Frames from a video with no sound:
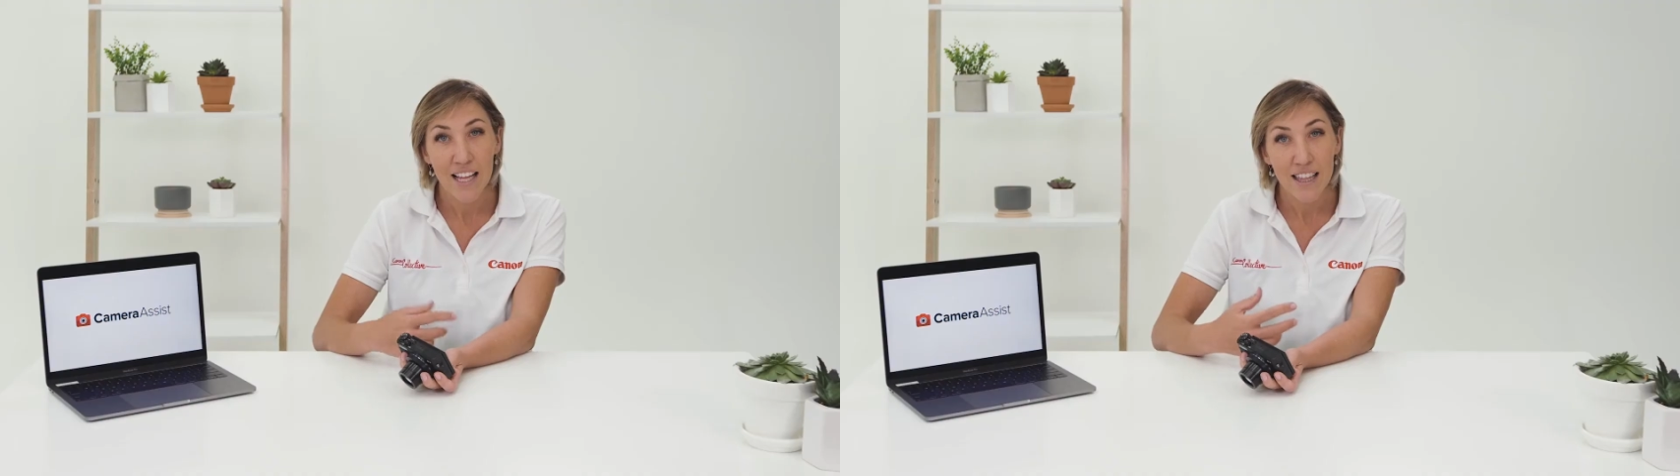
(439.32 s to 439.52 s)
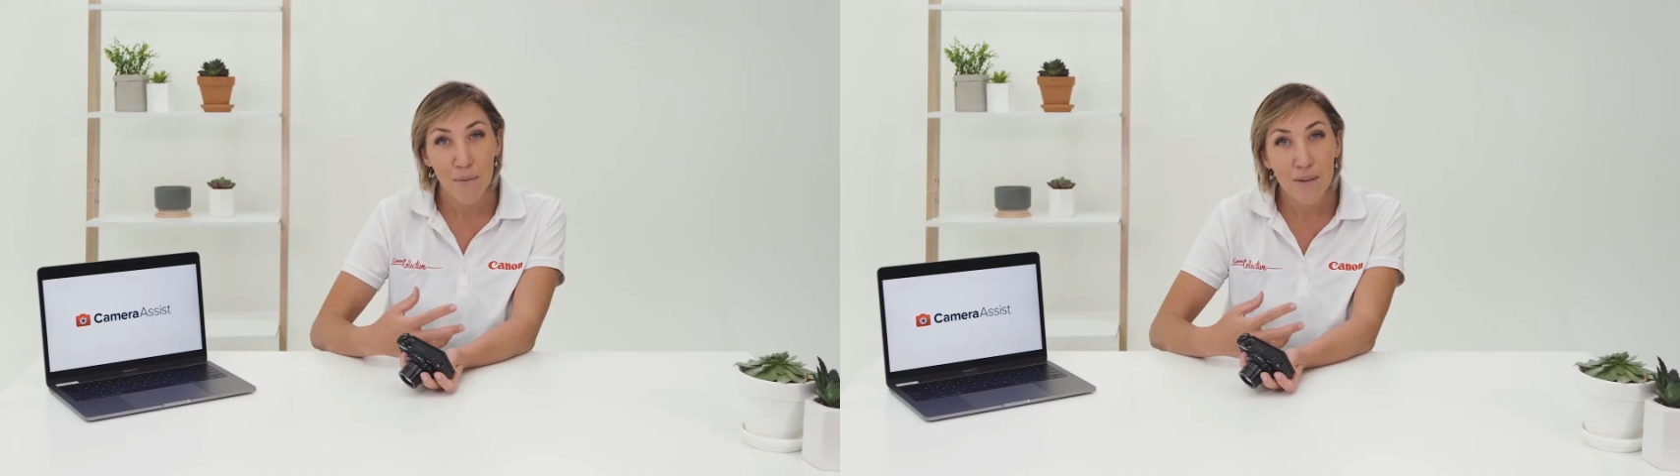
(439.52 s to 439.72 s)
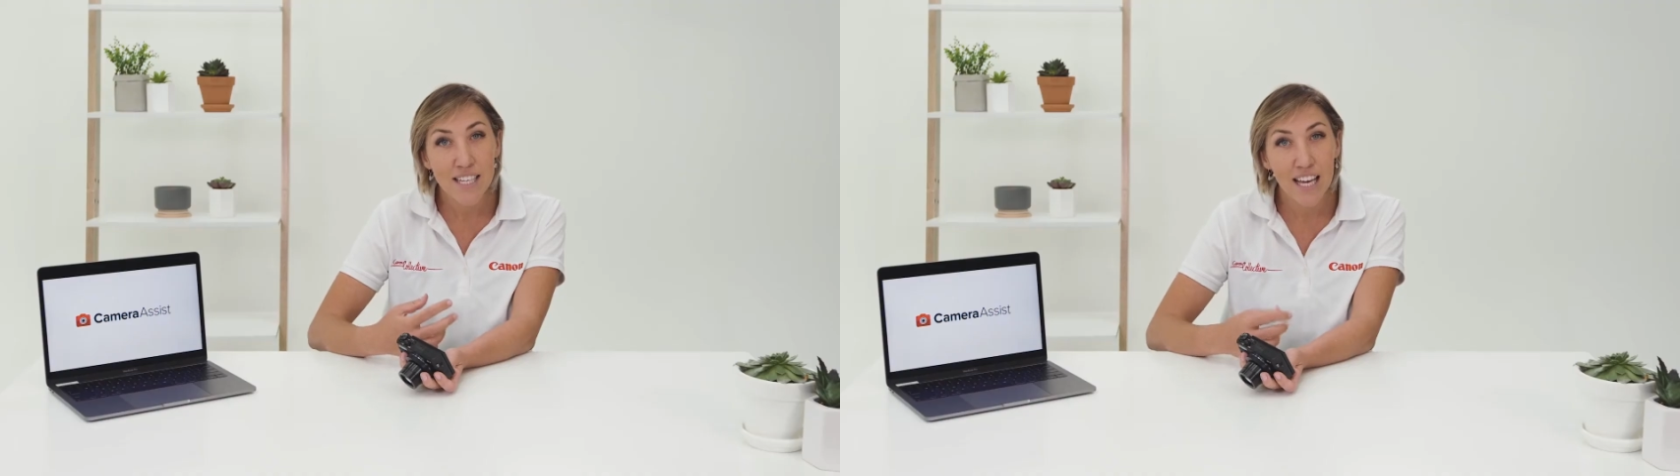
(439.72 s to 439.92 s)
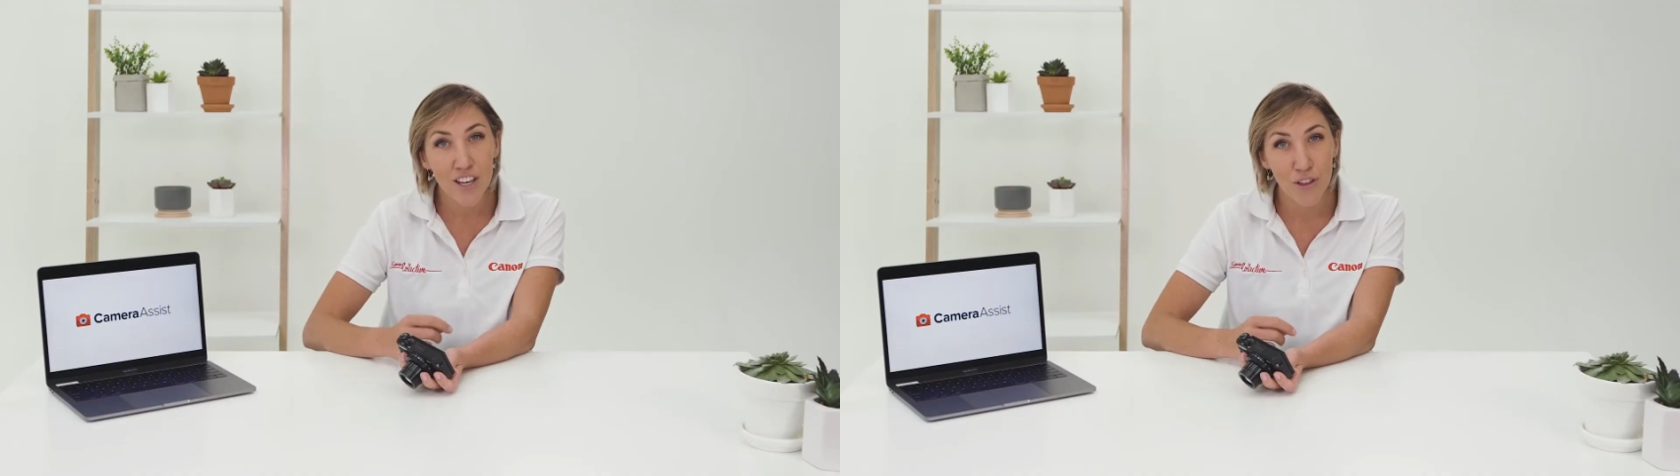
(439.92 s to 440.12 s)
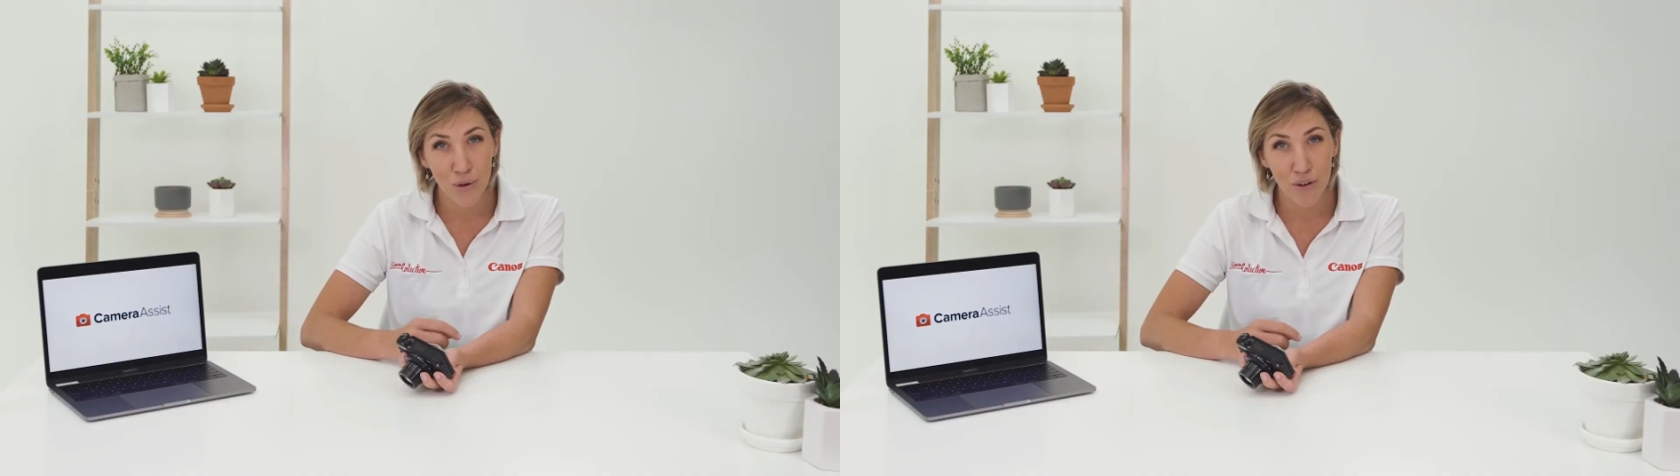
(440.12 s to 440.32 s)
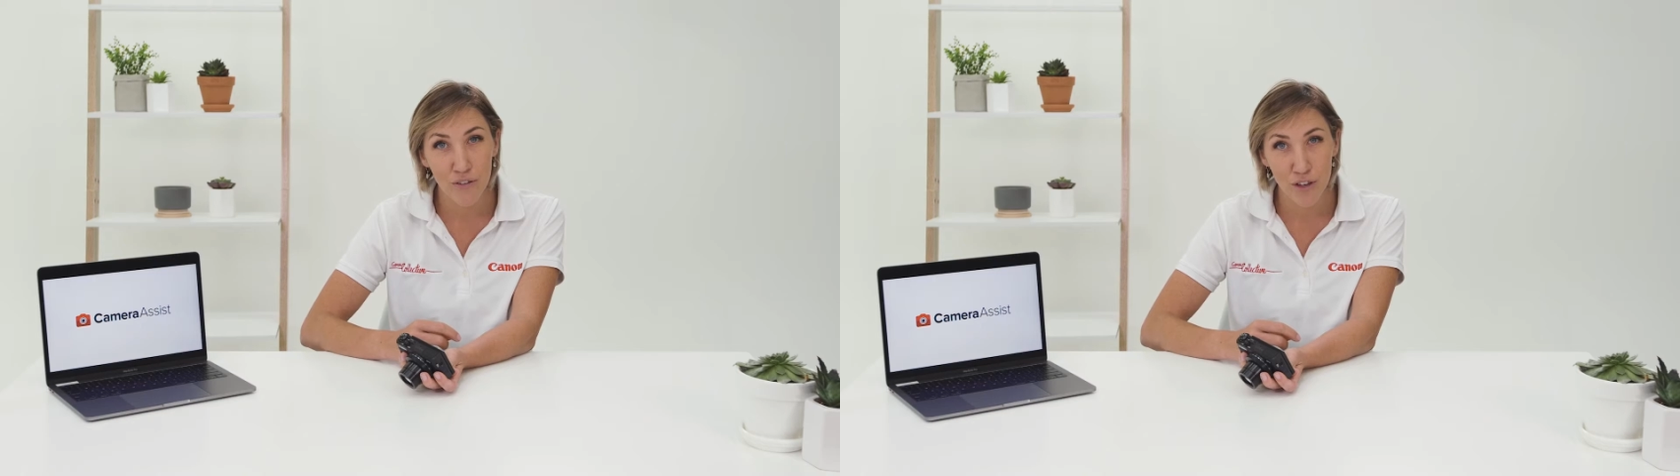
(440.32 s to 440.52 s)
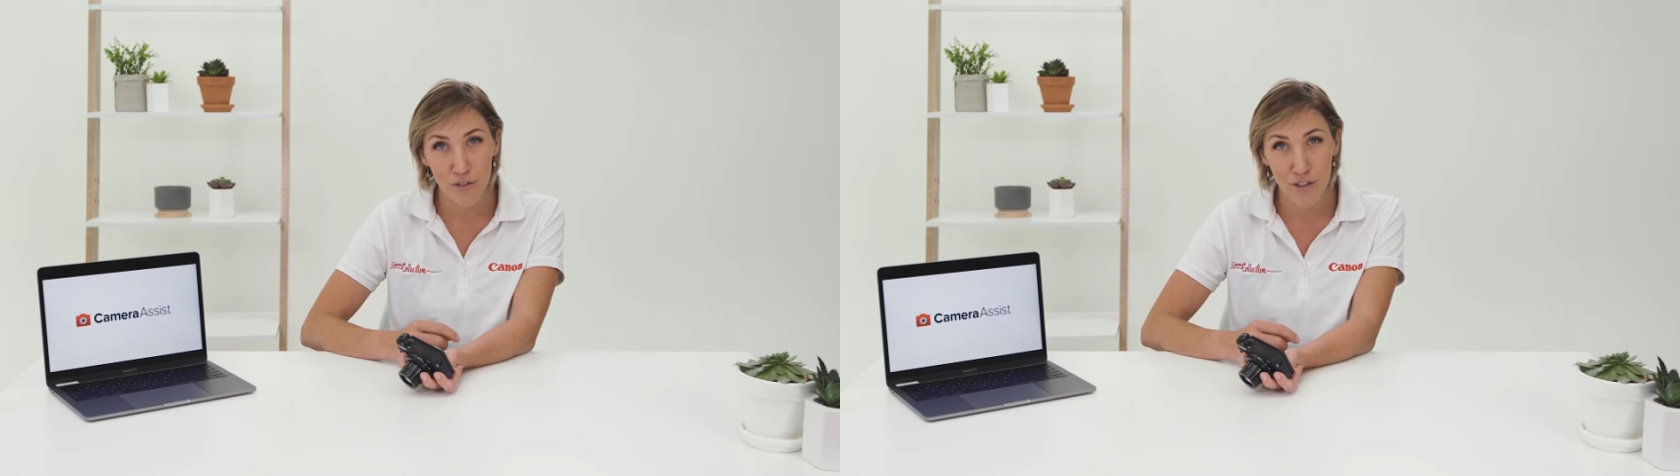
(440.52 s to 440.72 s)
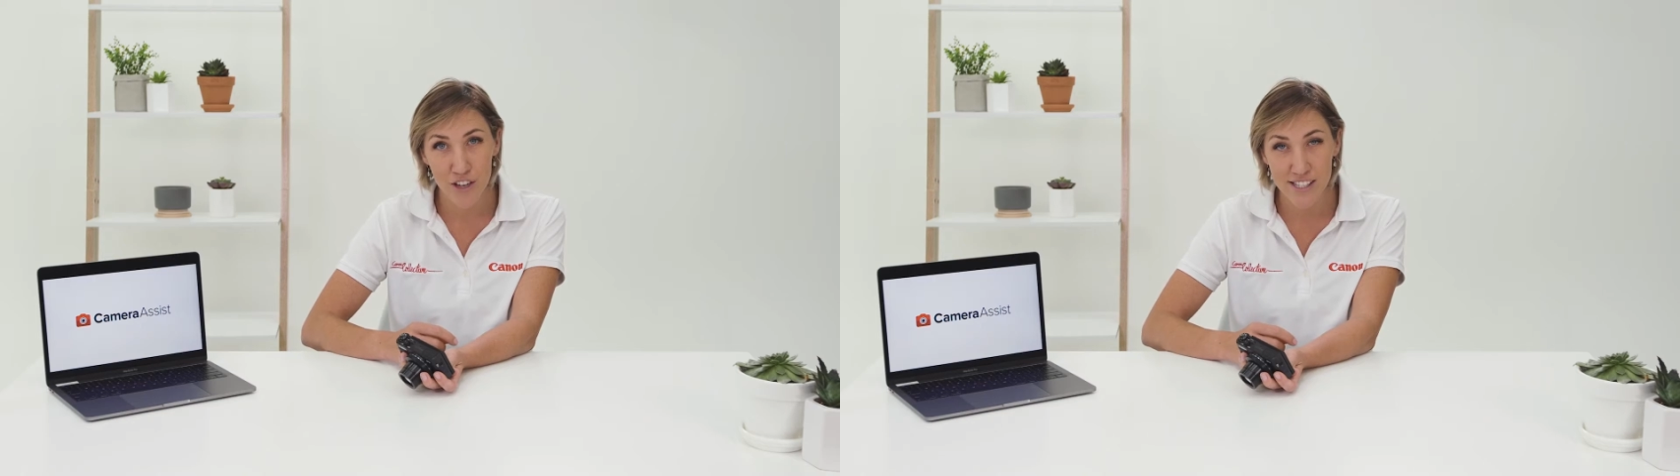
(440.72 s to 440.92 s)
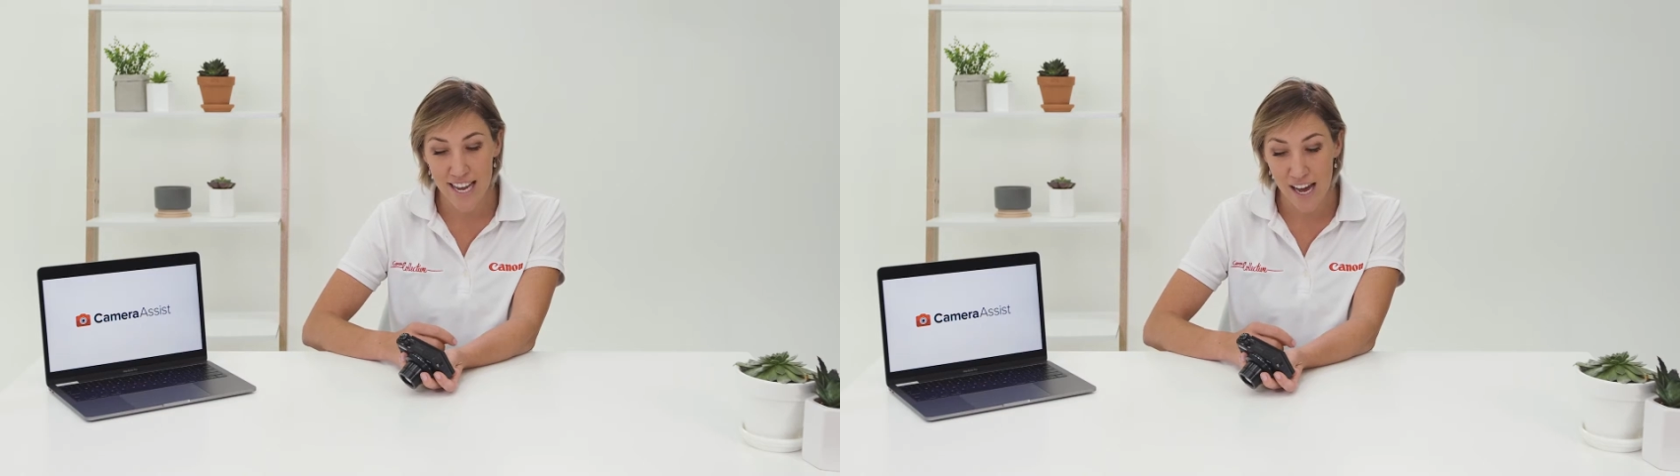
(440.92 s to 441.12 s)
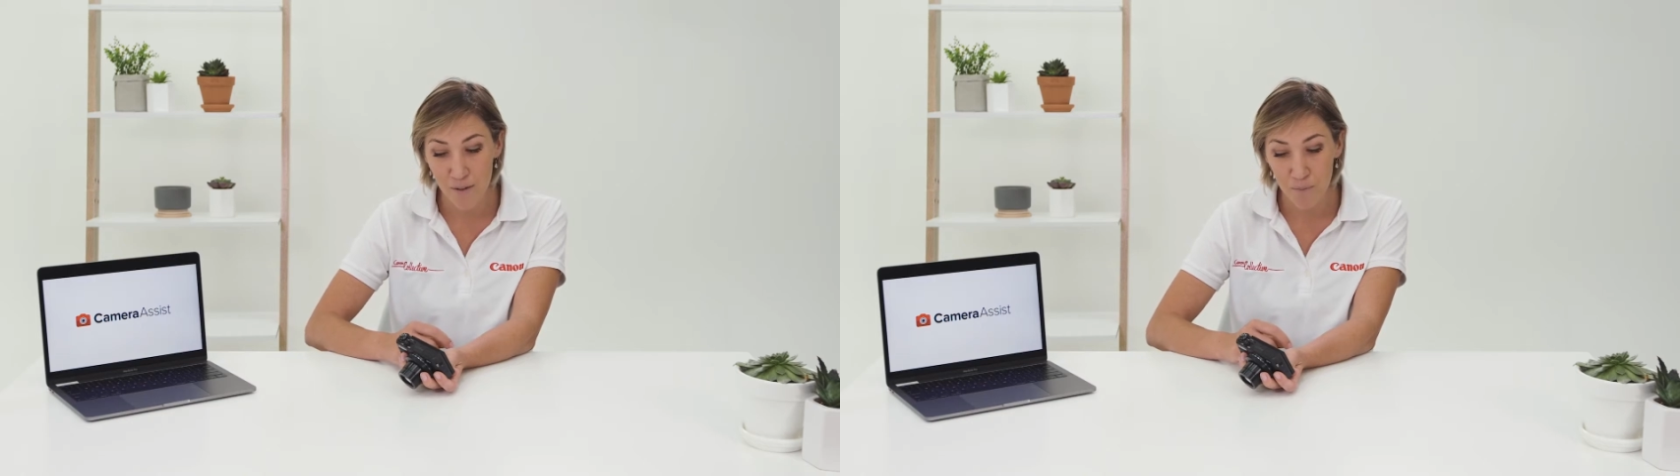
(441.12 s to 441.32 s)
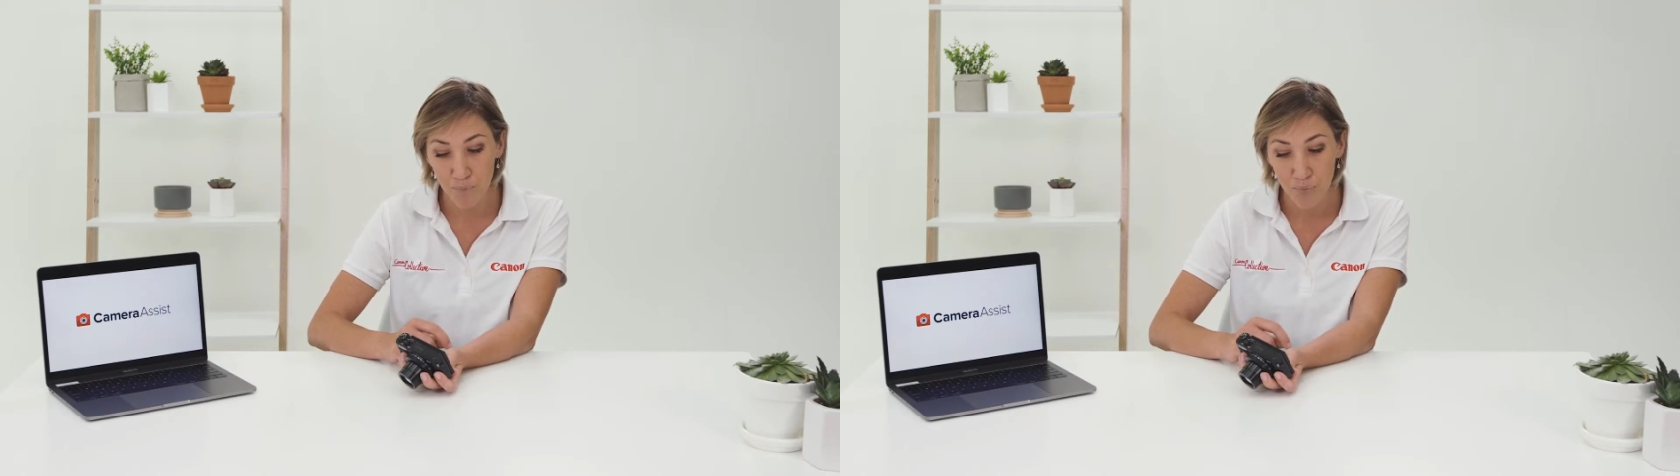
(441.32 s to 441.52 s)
Let me take you through a few of those now.